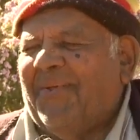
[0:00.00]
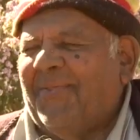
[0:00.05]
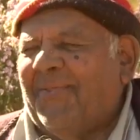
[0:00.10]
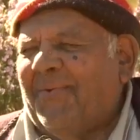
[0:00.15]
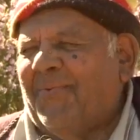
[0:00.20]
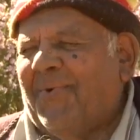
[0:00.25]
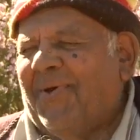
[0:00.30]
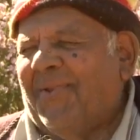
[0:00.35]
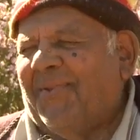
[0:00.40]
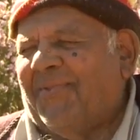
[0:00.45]

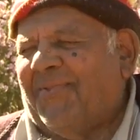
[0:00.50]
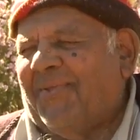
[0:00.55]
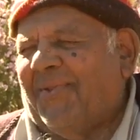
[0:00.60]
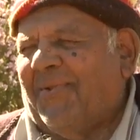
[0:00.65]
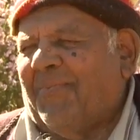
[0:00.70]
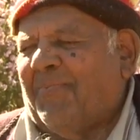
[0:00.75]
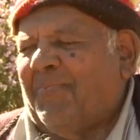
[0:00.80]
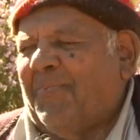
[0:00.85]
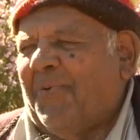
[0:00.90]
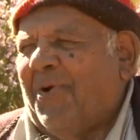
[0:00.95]
ones that
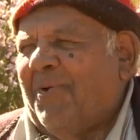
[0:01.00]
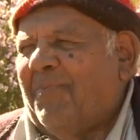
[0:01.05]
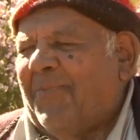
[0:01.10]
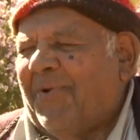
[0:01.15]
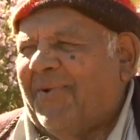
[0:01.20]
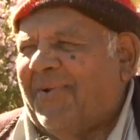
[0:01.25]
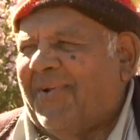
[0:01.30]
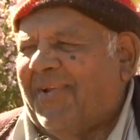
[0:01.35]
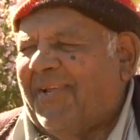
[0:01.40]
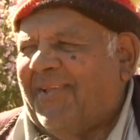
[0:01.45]
have
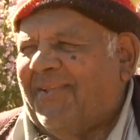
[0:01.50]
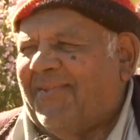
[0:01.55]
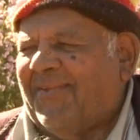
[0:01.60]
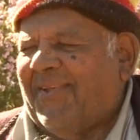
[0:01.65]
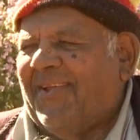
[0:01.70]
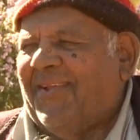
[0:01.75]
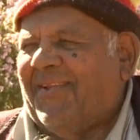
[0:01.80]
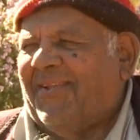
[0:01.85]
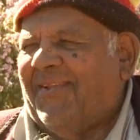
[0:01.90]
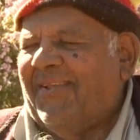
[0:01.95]
prominently
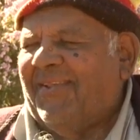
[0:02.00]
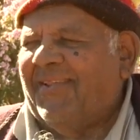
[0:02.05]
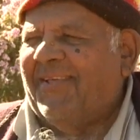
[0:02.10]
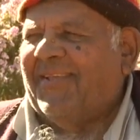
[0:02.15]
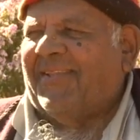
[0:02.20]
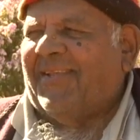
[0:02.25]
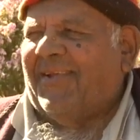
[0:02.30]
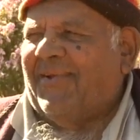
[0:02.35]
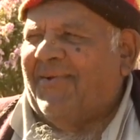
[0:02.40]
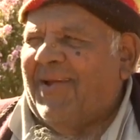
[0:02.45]
said
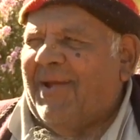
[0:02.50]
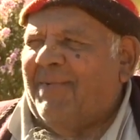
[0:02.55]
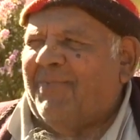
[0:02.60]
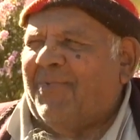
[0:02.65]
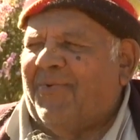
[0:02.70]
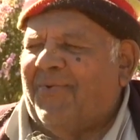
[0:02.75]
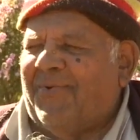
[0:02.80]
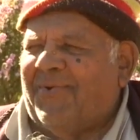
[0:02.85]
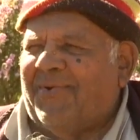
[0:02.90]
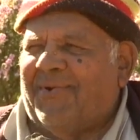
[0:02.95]
that they're
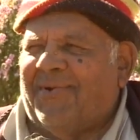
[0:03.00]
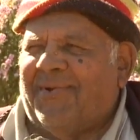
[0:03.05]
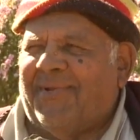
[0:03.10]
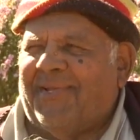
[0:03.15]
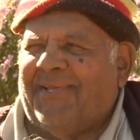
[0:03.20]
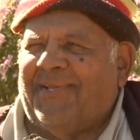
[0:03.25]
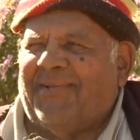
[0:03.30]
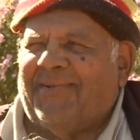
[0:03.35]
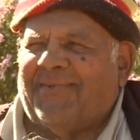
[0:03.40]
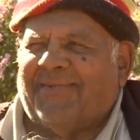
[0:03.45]
Aboriginal
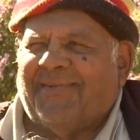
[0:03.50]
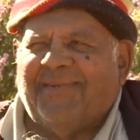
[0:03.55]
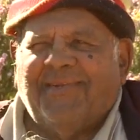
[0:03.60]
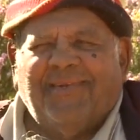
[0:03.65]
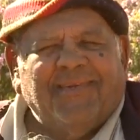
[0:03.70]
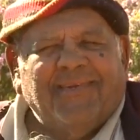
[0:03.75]
leaders